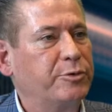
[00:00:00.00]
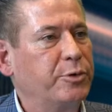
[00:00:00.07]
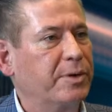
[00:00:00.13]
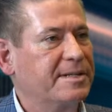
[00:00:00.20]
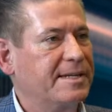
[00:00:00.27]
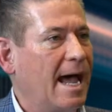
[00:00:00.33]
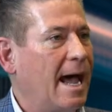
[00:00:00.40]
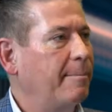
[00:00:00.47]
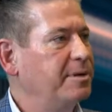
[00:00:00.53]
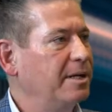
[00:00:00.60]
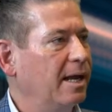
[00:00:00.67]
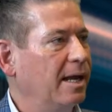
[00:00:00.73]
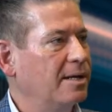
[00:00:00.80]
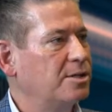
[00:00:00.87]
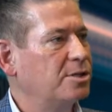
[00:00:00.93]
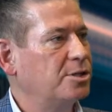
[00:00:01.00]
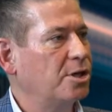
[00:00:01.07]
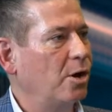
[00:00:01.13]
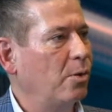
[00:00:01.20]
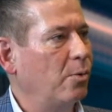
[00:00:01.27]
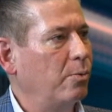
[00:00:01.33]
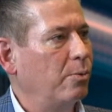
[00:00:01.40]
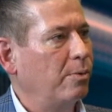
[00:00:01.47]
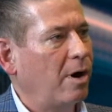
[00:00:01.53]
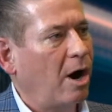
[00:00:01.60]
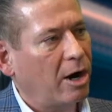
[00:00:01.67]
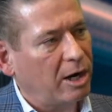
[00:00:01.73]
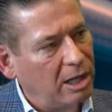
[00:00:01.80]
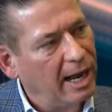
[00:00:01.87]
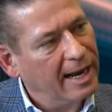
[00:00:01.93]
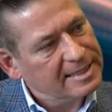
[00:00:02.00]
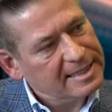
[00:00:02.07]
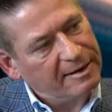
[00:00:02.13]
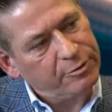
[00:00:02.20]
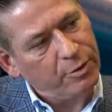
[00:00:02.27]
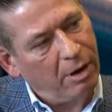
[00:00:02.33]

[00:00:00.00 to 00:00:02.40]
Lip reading: to adapt, and so our clients have to